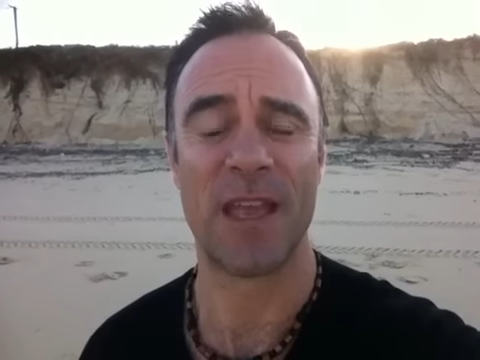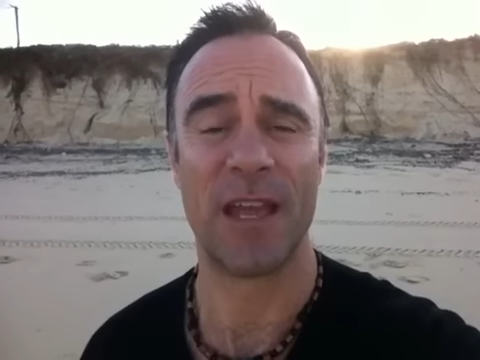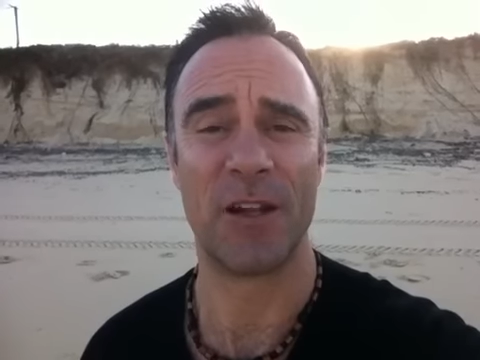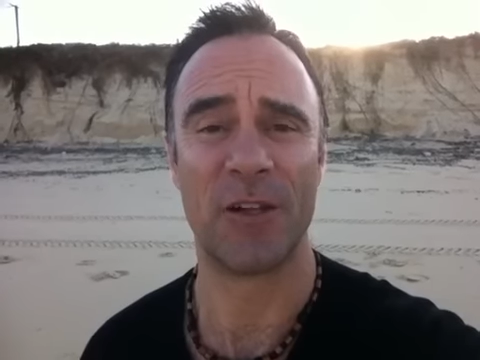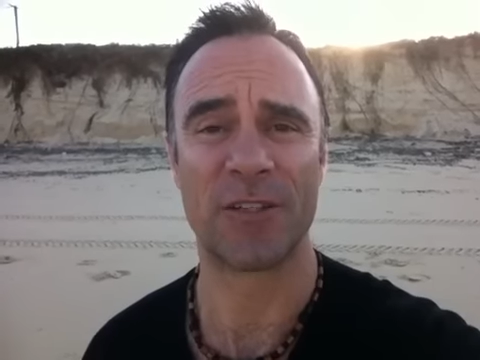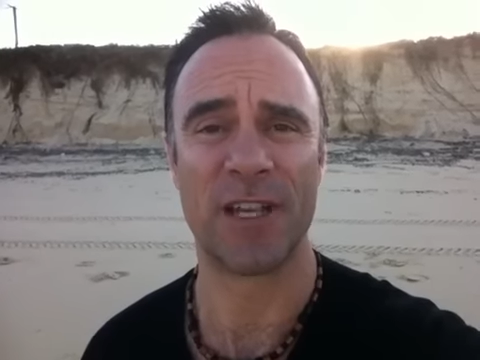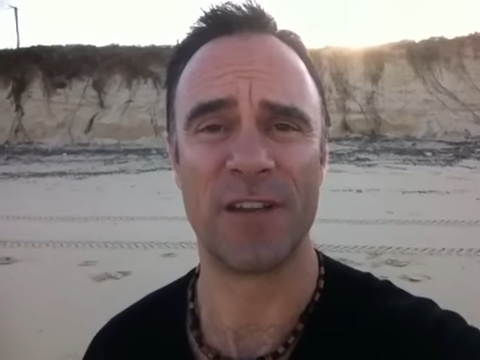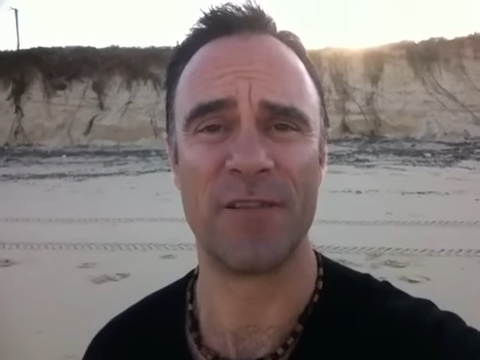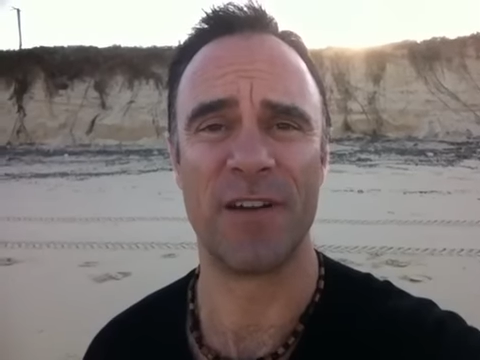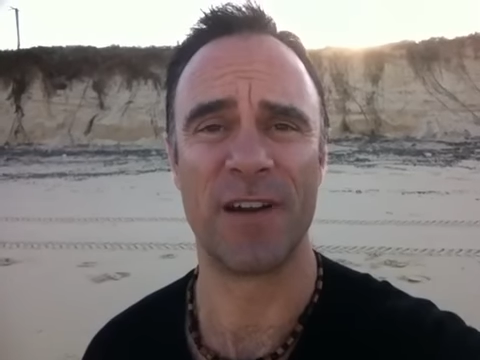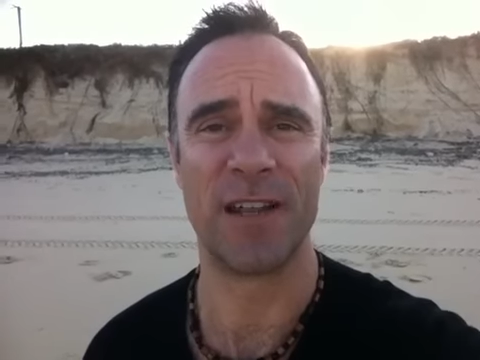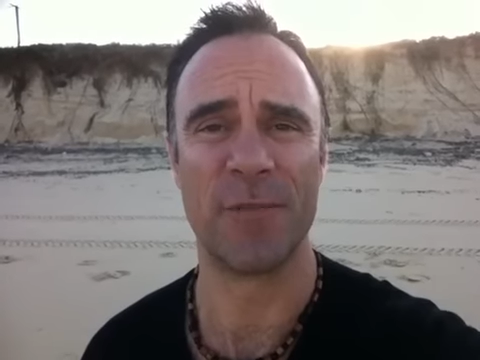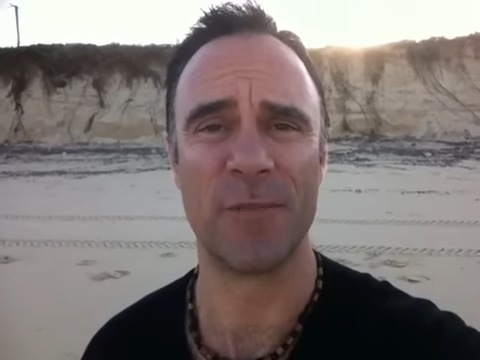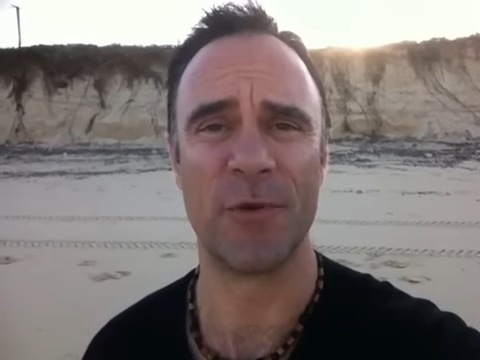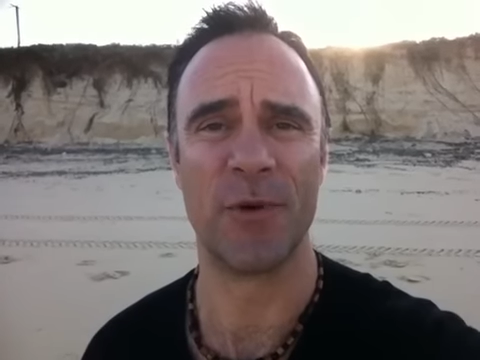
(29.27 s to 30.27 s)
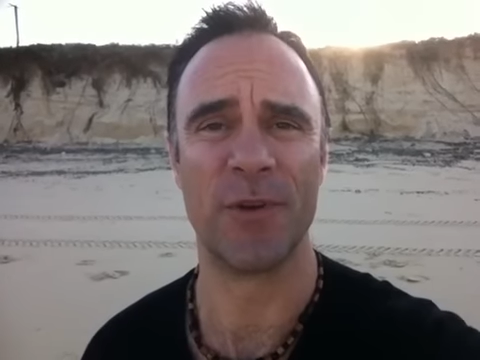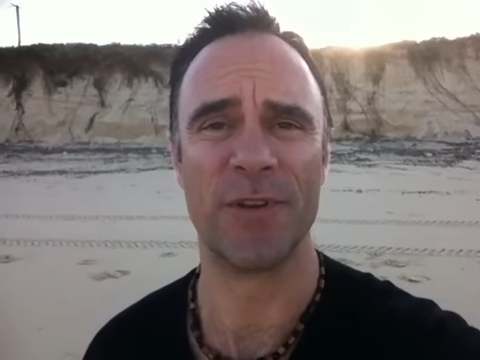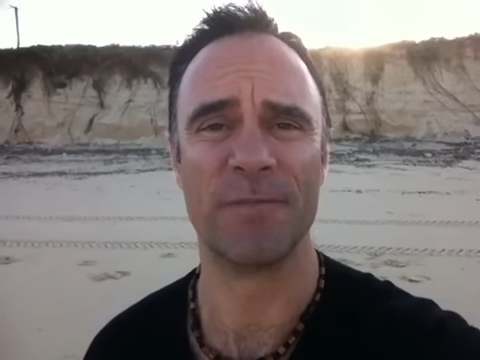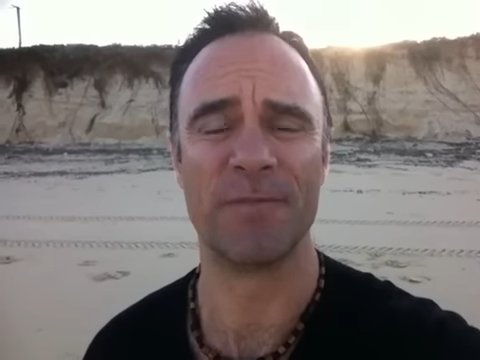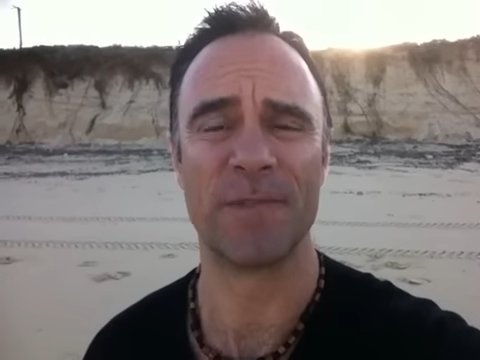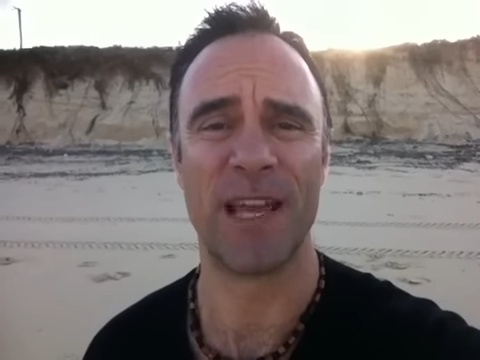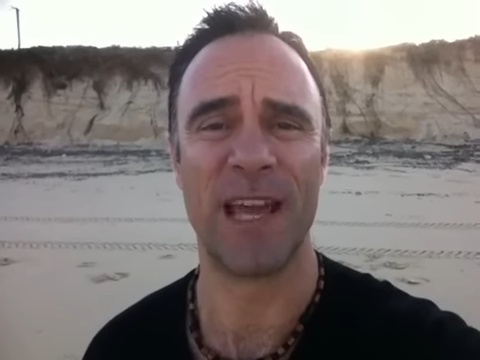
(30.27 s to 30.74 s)
and also very important
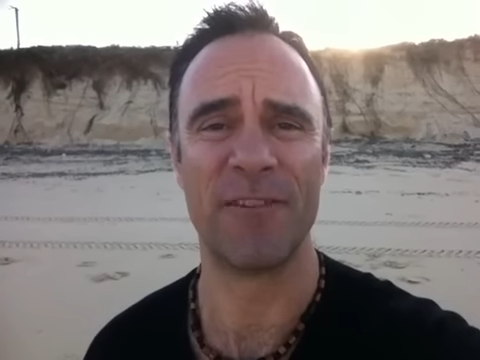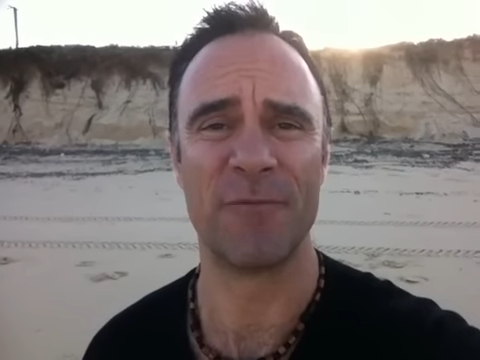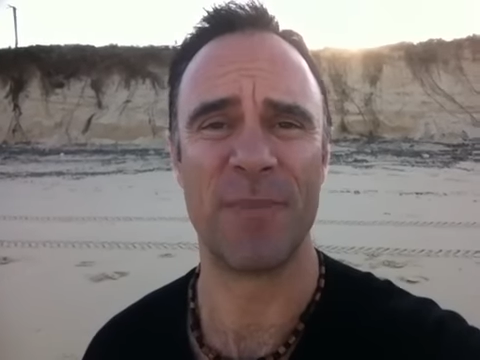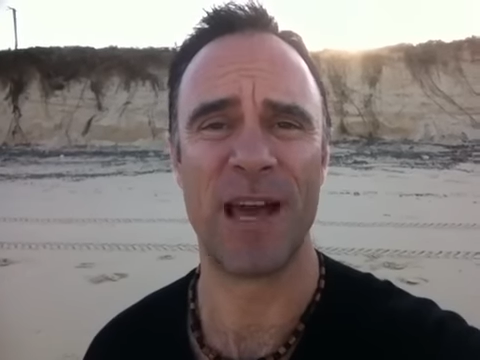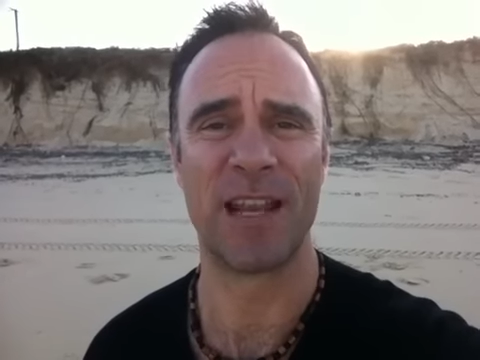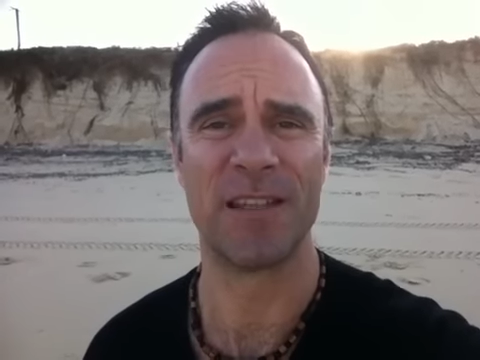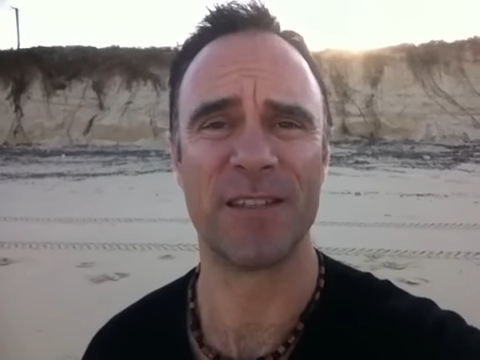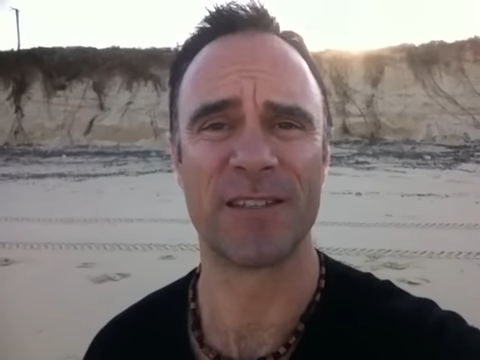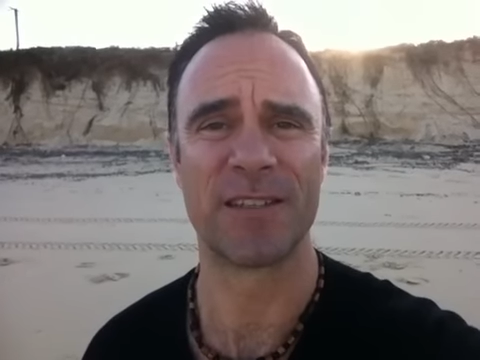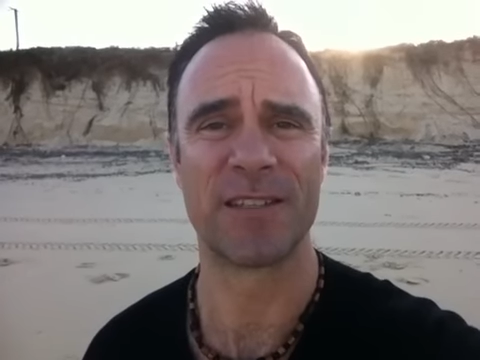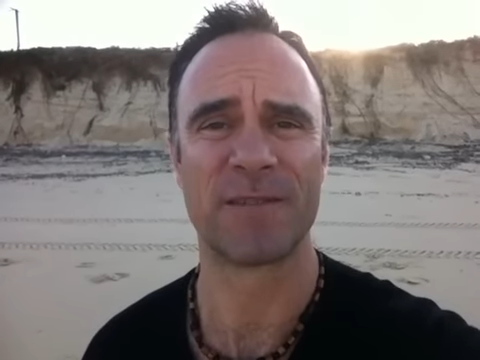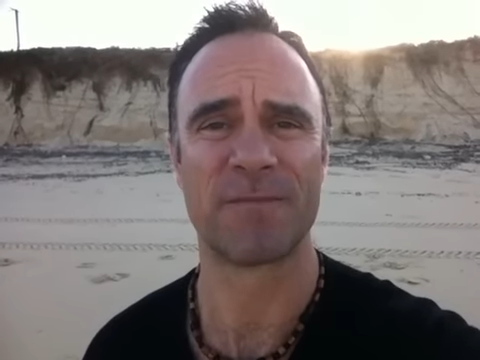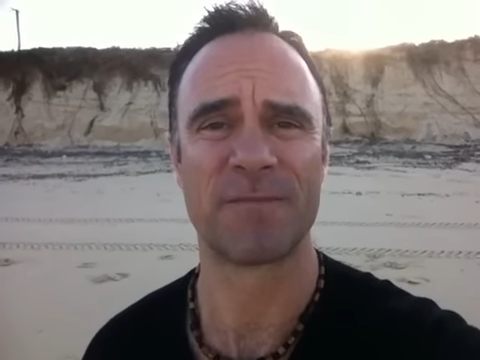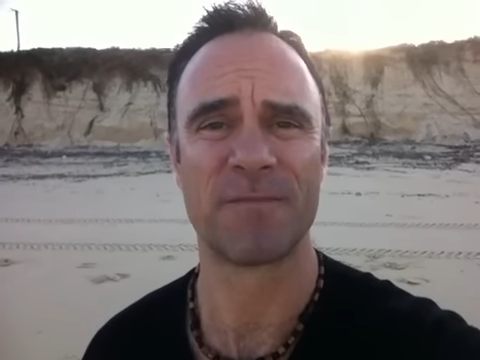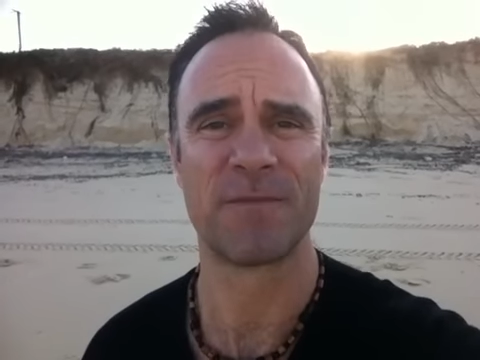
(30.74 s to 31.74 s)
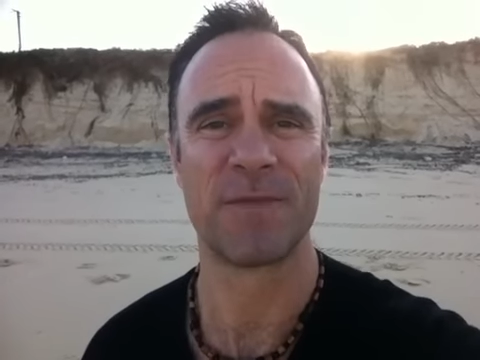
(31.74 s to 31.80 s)
to have balance.